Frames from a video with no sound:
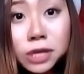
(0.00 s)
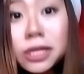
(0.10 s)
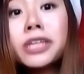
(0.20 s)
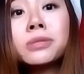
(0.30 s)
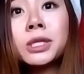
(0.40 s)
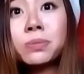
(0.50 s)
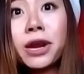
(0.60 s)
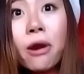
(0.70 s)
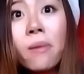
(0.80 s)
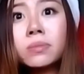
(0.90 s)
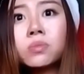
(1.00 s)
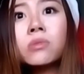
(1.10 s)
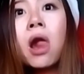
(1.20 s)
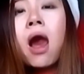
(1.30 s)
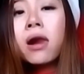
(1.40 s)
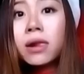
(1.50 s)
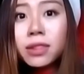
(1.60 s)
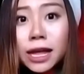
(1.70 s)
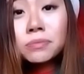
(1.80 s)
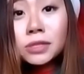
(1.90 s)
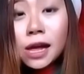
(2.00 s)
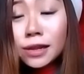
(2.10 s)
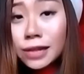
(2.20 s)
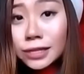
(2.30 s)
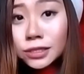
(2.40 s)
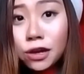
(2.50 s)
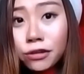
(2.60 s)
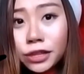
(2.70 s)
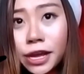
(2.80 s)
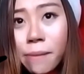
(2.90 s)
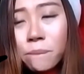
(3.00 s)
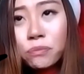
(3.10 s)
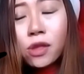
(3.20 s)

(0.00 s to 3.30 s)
That tastes much better. Less salty